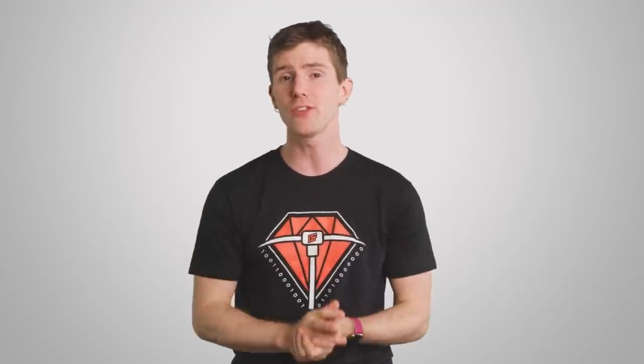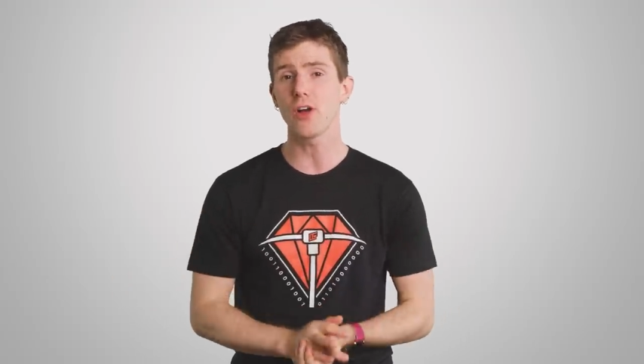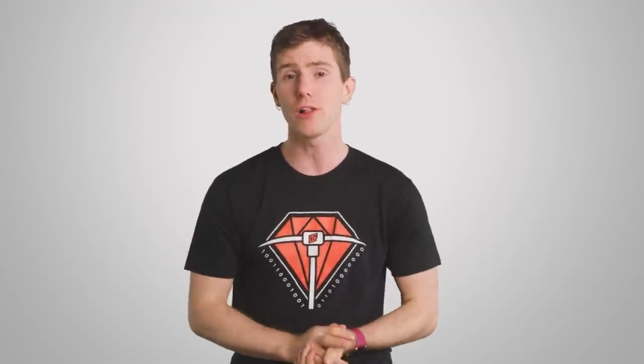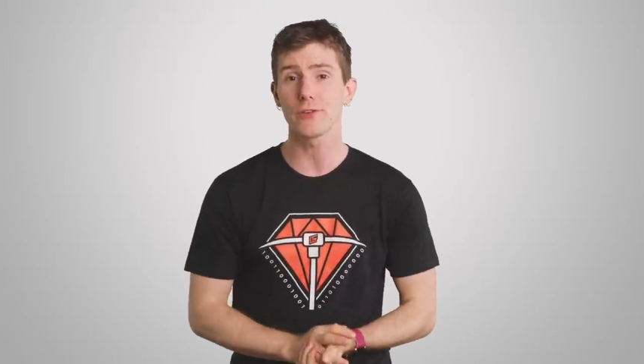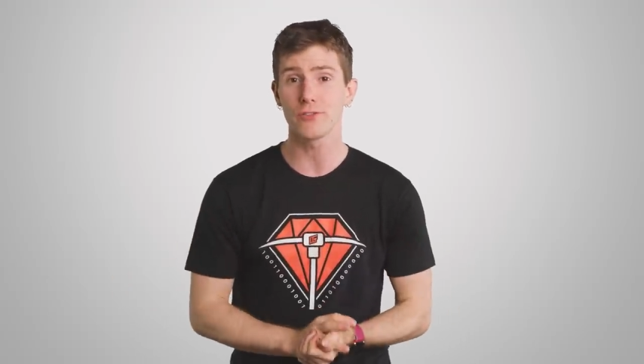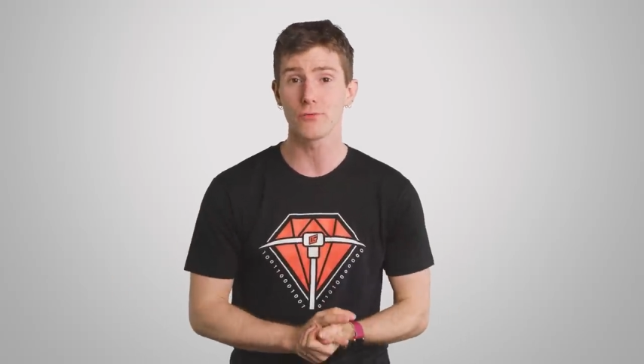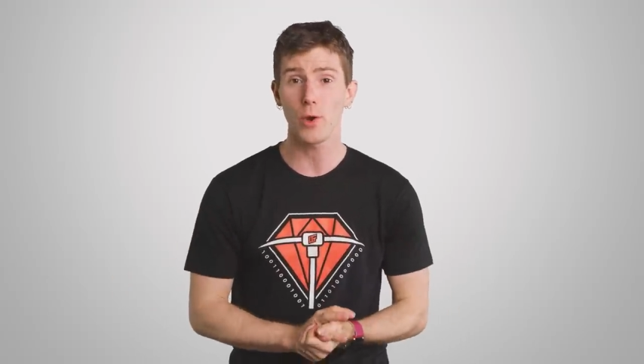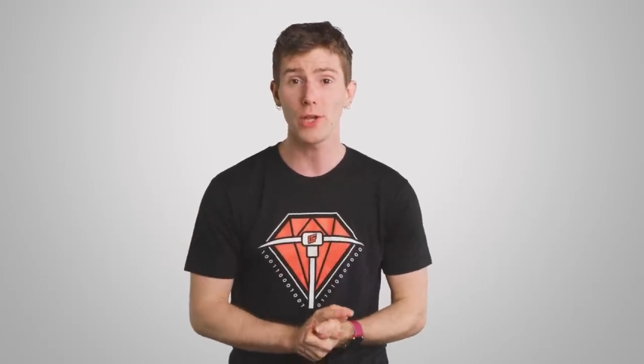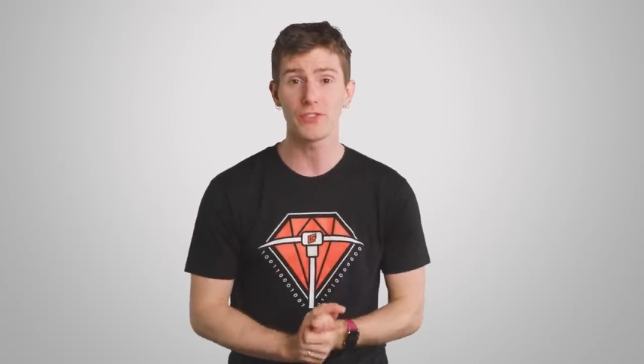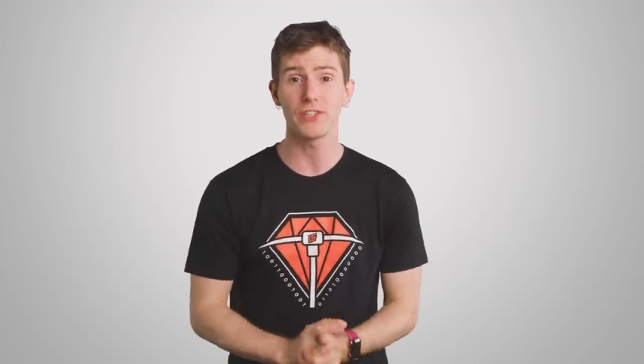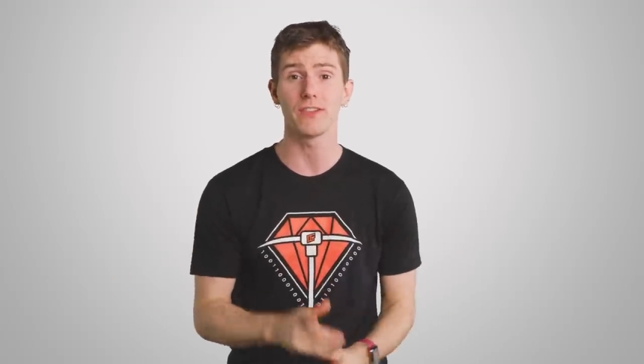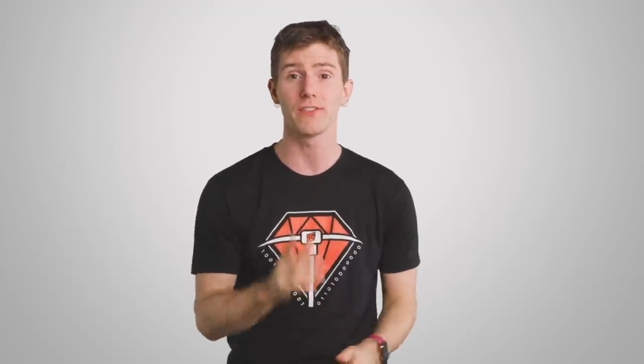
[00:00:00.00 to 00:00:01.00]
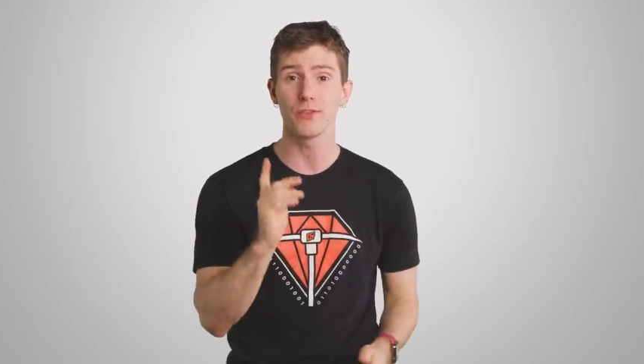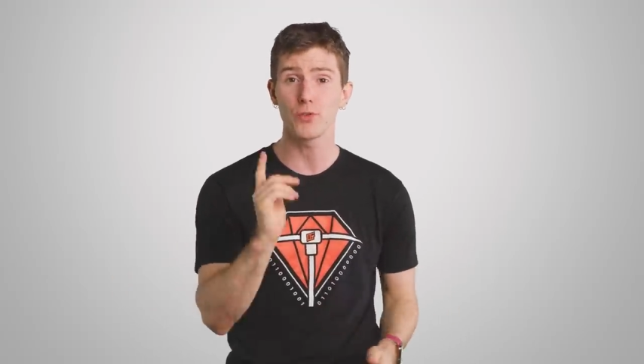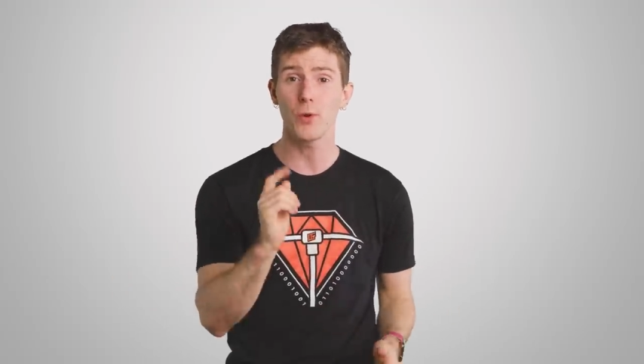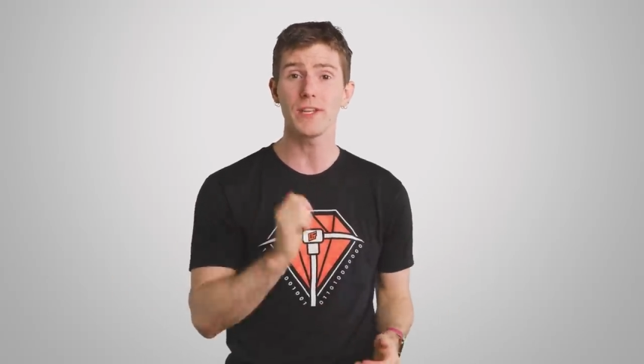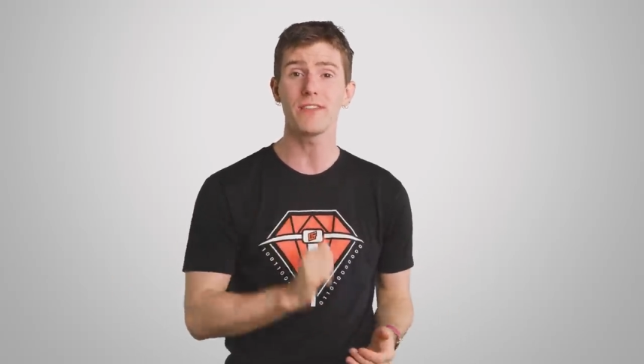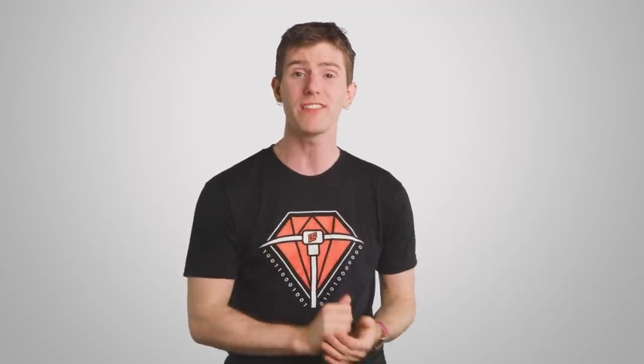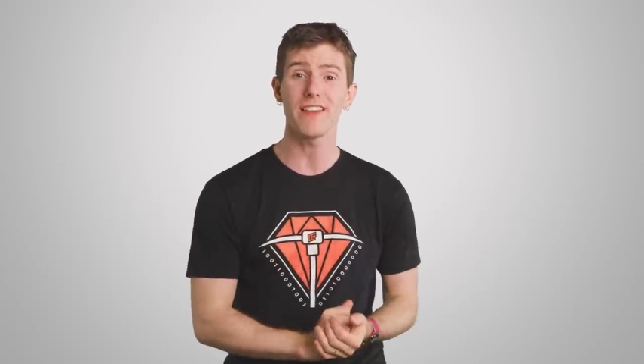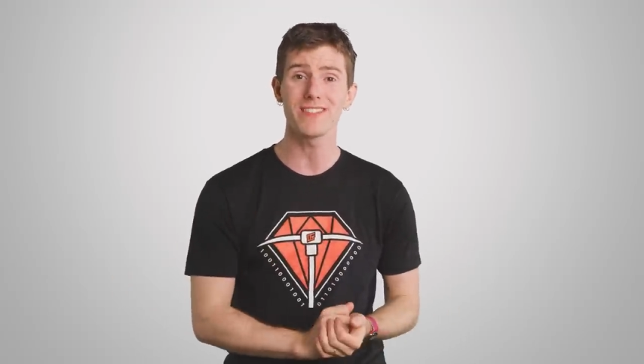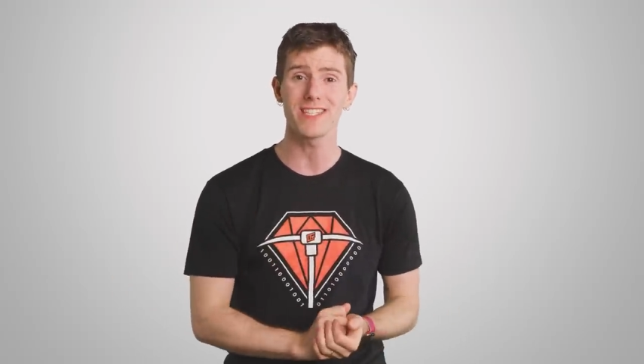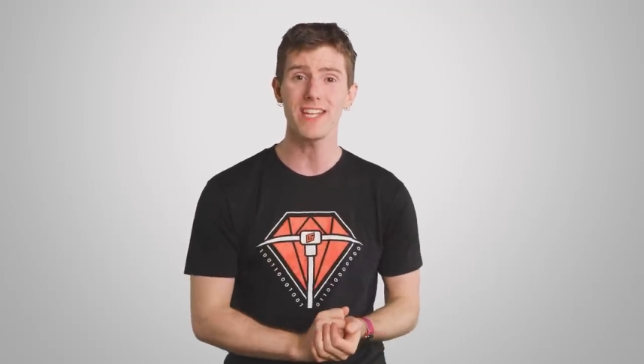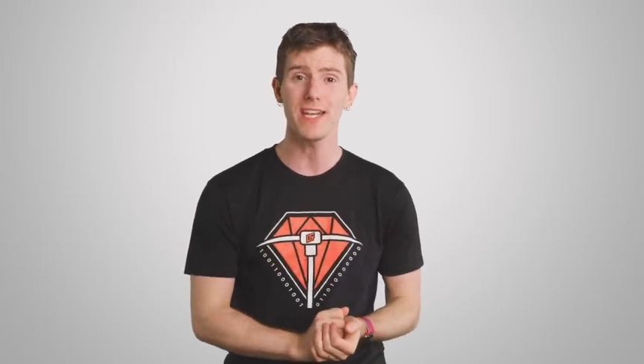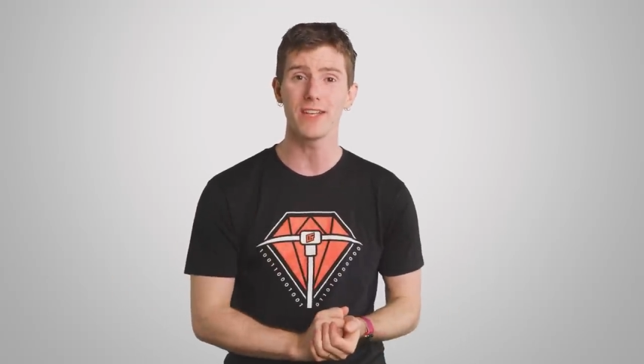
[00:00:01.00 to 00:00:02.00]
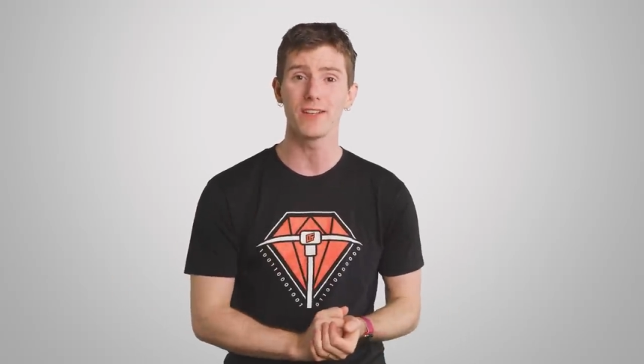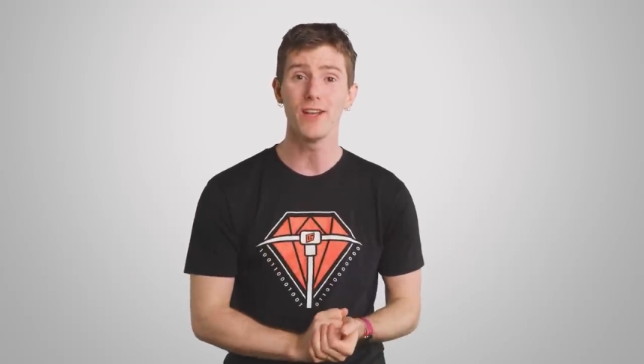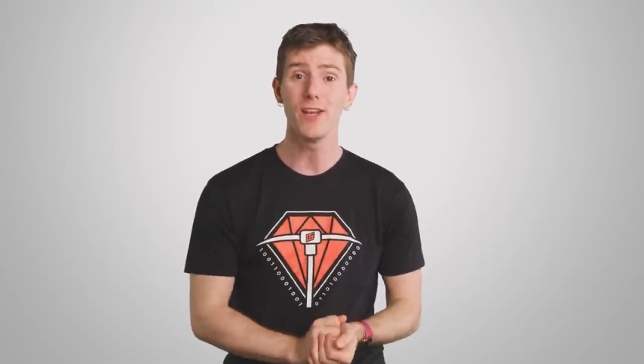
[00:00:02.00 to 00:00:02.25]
dollars in royalties in 2017,